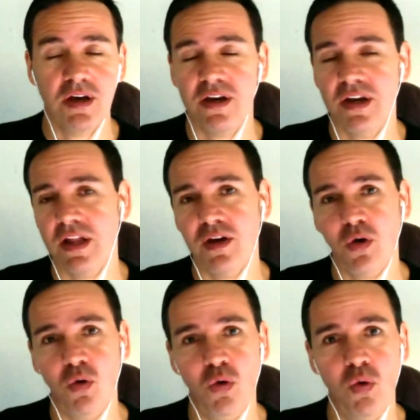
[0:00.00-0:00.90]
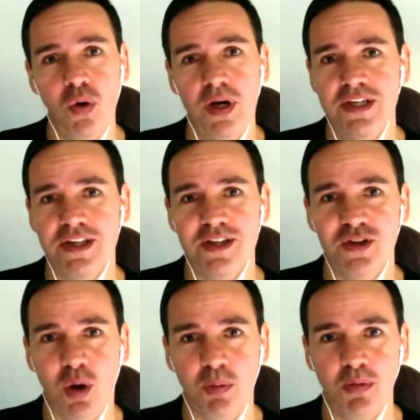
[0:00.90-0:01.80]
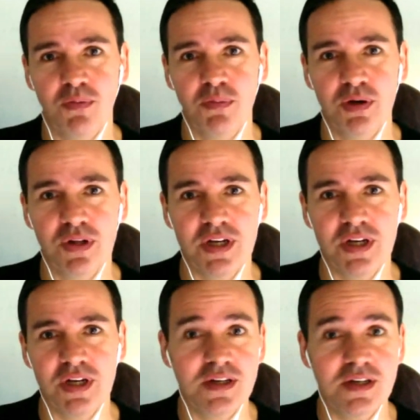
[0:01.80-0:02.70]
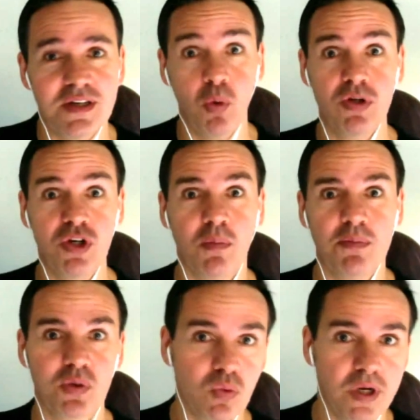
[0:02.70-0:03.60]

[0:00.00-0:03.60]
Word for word: nearly always at the top of the bill is more jobs.